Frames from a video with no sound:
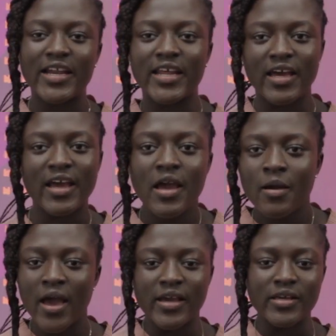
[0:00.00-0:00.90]
ade
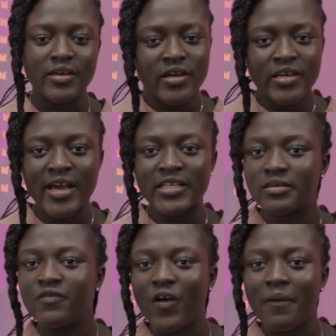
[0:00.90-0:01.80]
yi ye
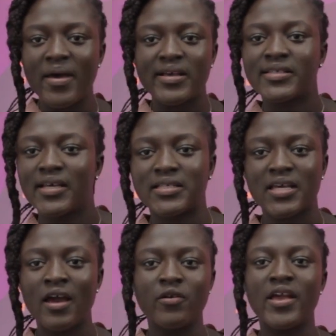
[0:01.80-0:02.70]
nzin fa be set
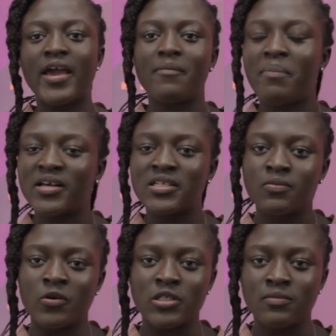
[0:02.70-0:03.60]
enye
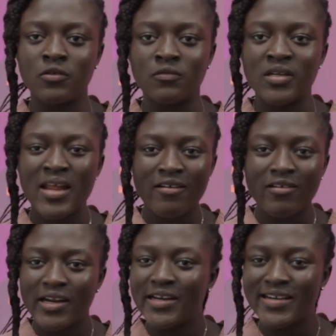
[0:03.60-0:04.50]
passport bi o na
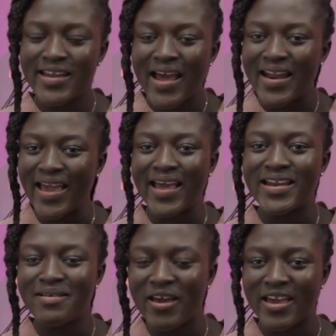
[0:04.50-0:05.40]
no den na ye
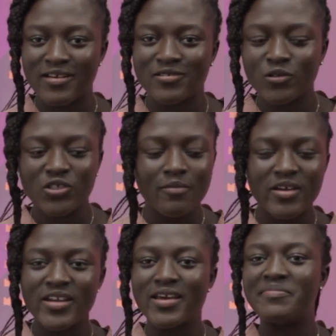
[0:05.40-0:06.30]
debe ye social
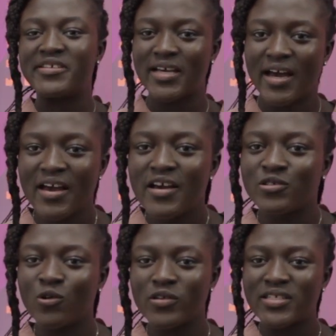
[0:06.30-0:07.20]
media bisa
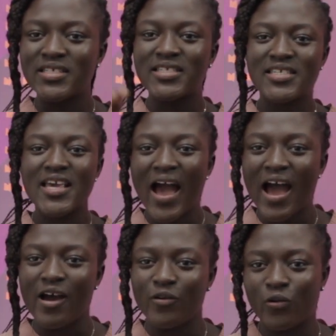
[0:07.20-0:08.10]
so sisi
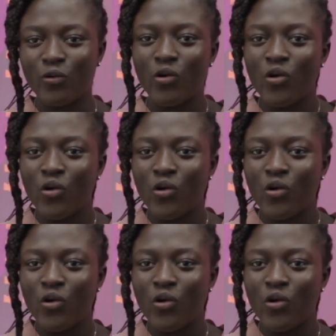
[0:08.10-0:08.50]
ano